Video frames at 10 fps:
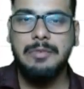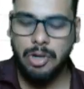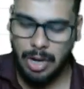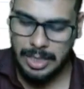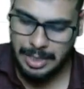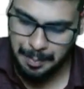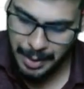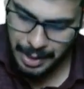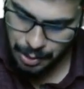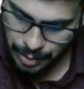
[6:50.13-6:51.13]
cost
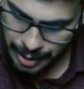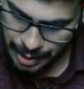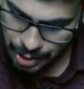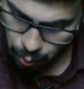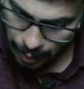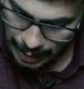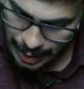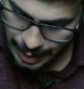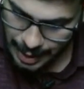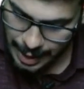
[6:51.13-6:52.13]
per unit is
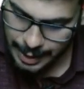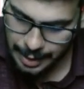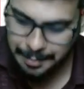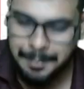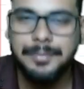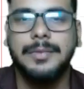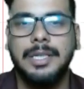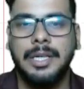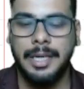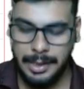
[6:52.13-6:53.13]
180.
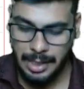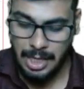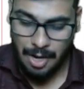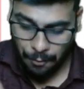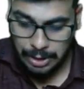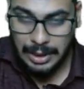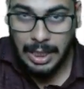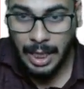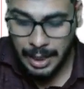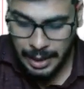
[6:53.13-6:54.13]
Correct? For the
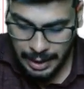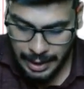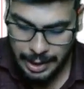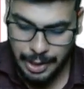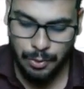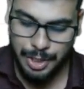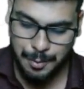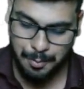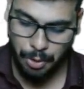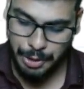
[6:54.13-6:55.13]
current year units
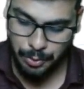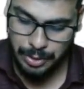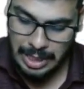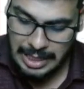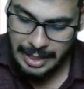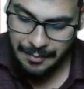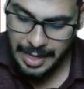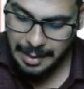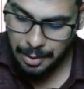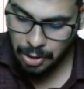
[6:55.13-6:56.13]
produced, the
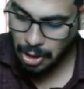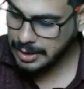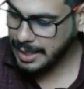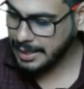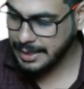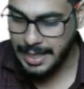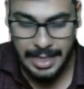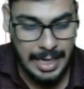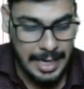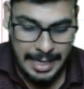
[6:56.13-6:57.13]
variable cost, they are
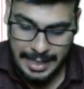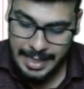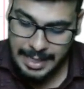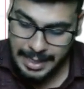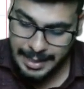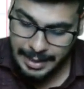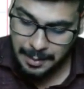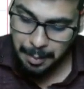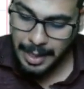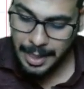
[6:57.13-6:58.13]
saying it increases
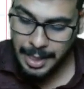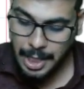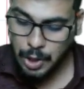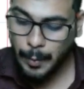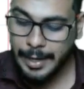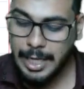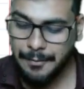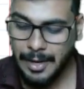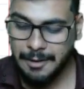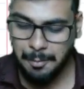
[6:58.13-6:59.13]
by
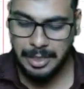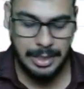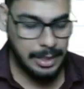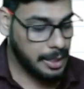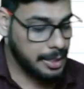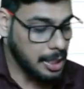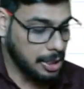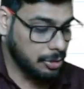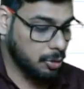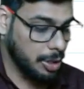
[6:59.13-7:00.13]
25%. So
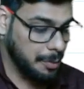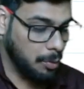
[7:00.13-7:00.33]
it's going to be